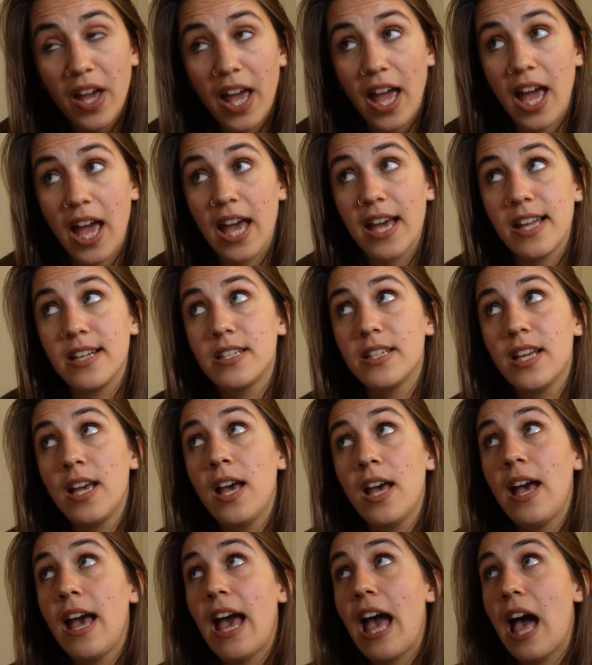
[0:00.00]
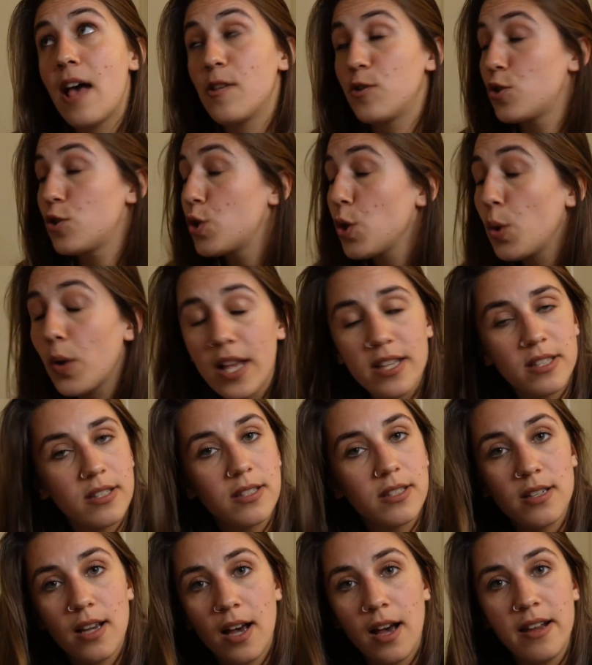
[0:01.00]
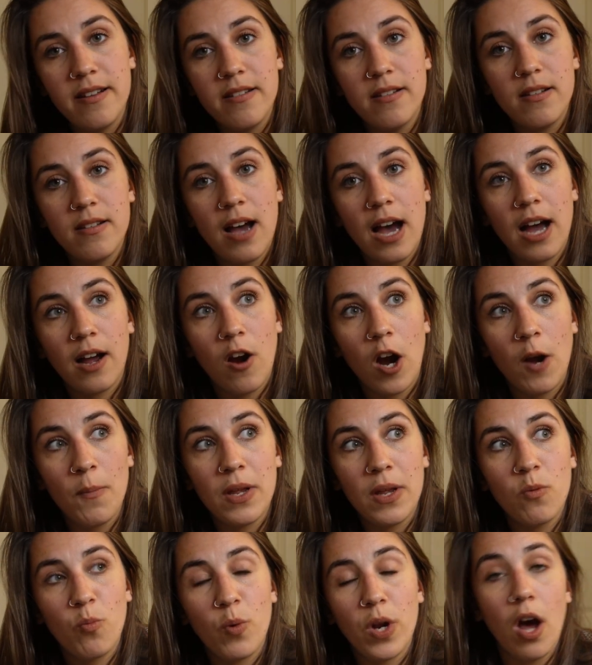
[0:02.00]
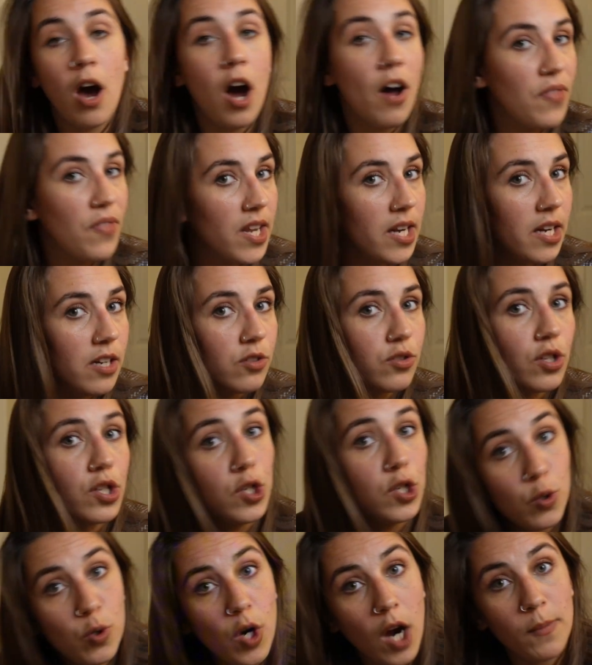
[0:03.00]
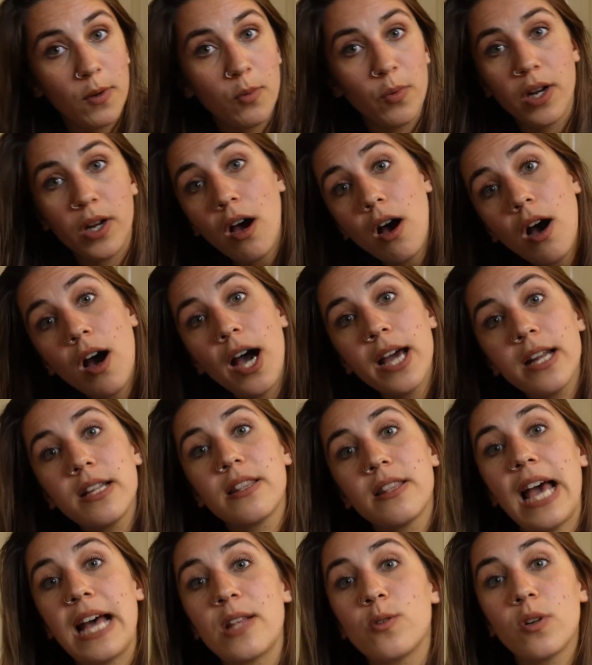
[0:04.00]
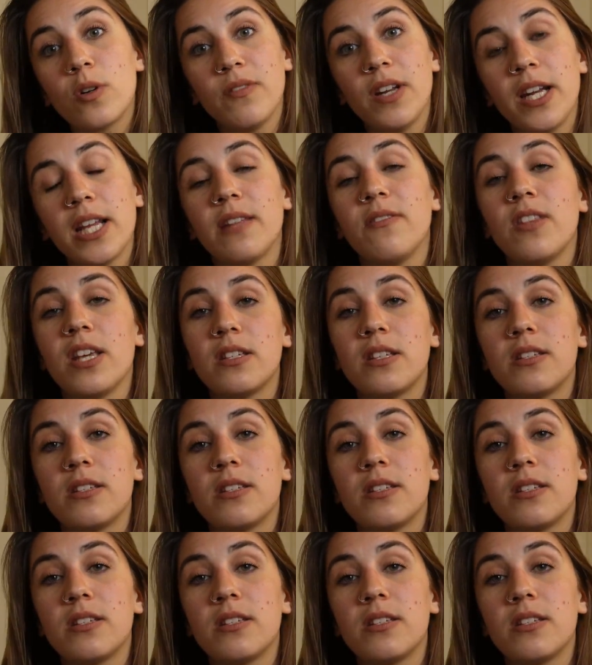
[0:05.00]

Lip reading: And as soon as a garment went off the needles, a new garment went on, that sort of knitting.